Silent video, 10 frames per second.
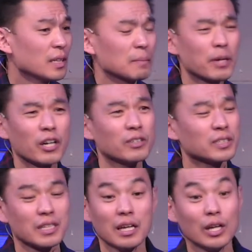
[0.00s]
Like
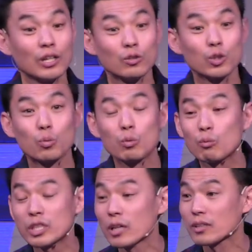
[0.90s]
parents, you know, when
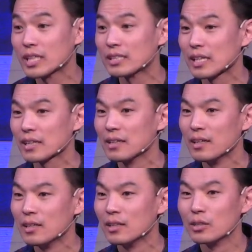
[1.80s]
we tell our kids like,
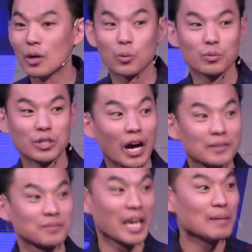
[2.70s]
oh,
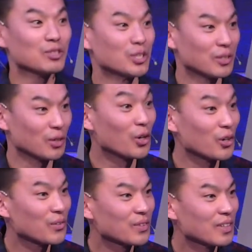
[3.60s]
God came to
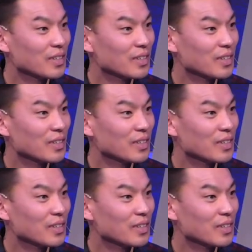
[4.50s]
earth,